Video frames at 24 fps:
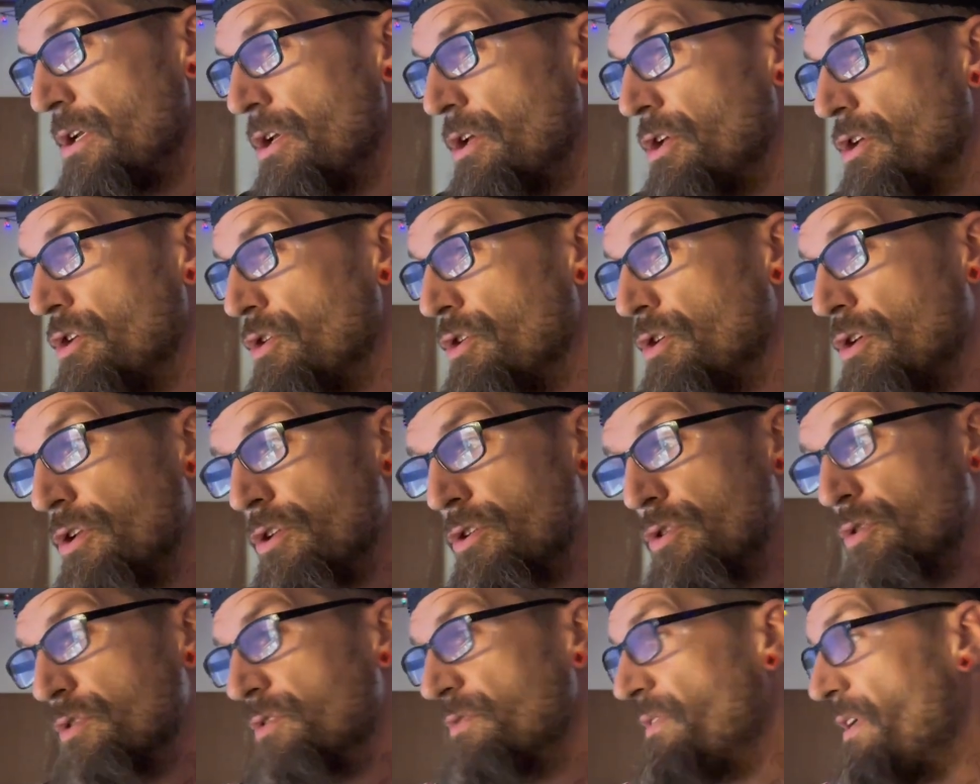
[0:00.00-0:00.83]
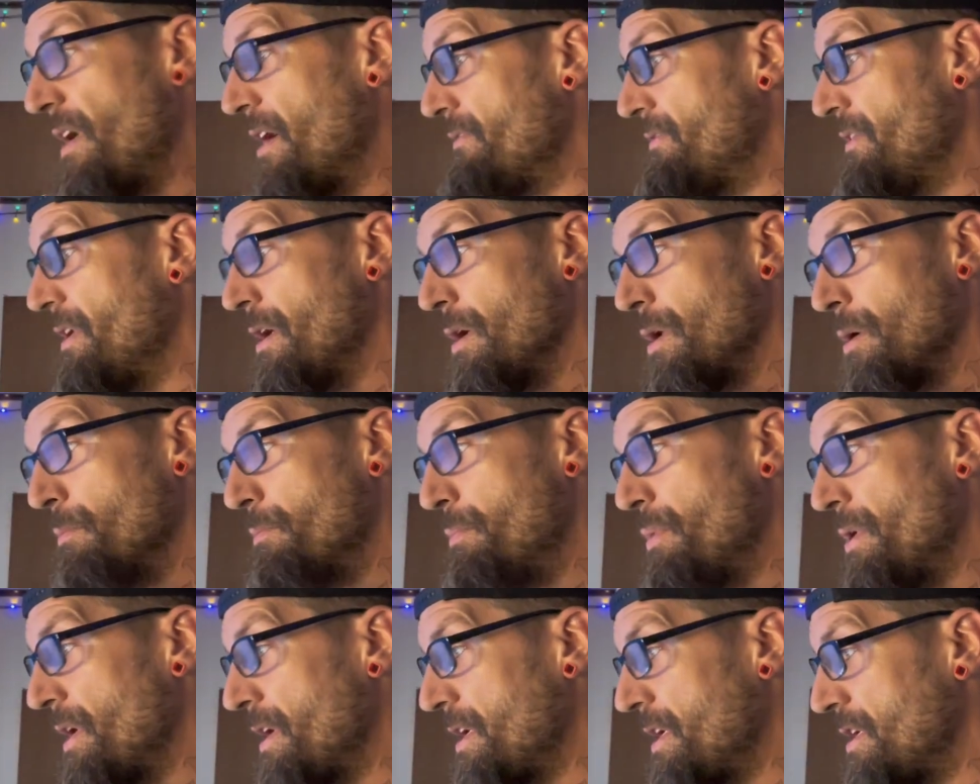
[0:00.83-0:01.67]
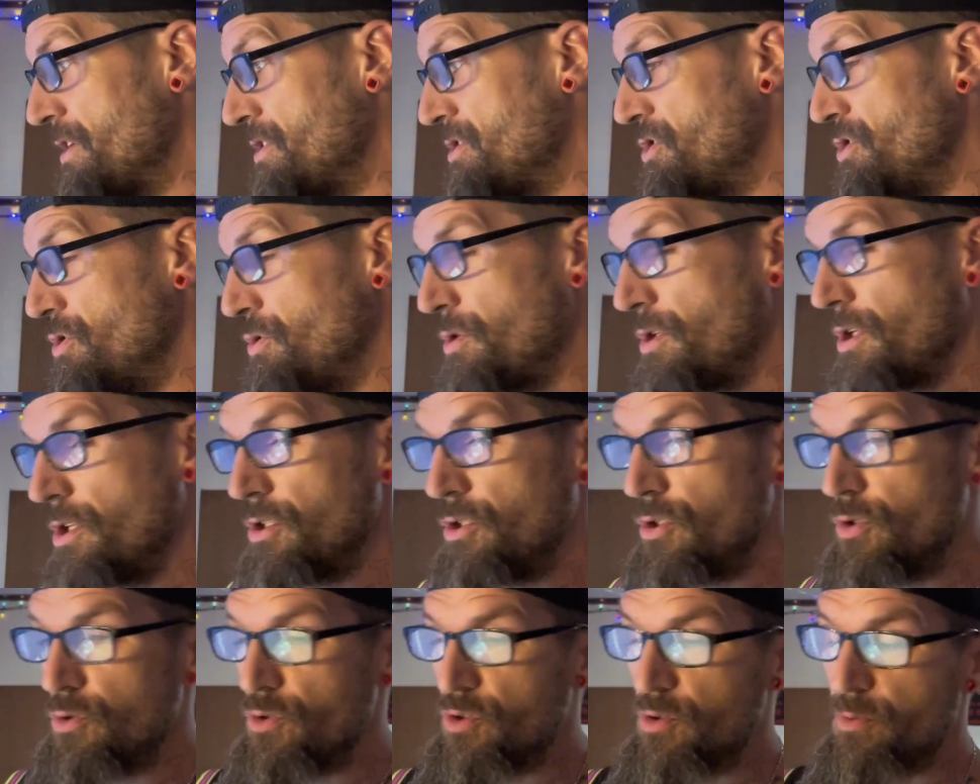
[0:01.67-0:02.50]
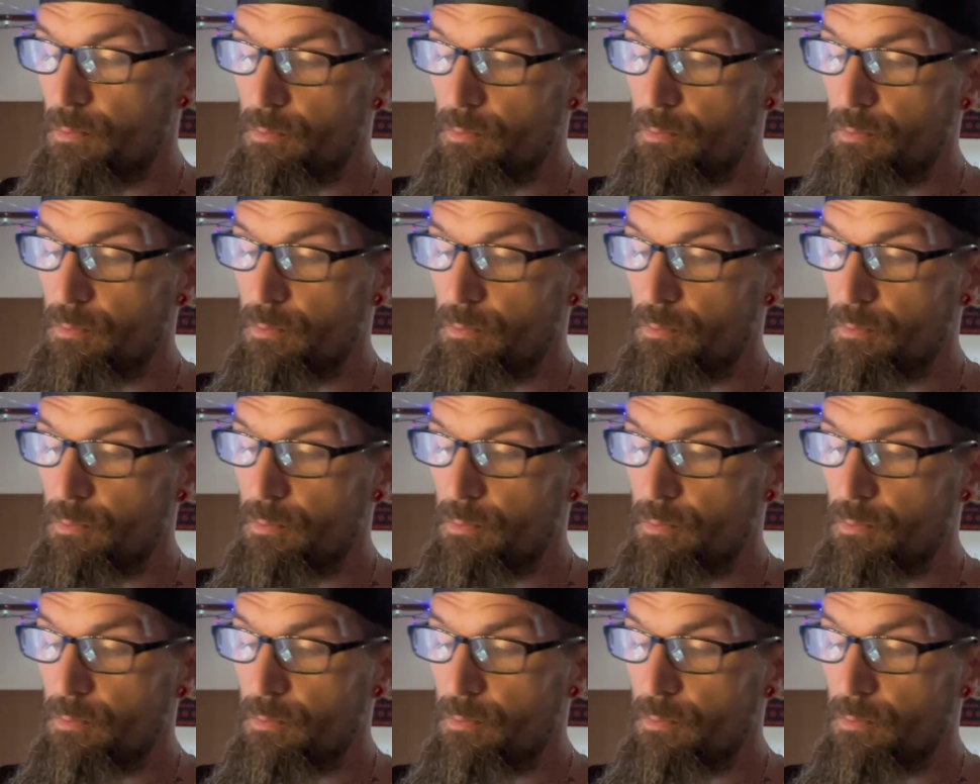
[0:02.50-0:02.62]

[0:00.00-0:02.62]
You can use 5-gallon buckets. You can use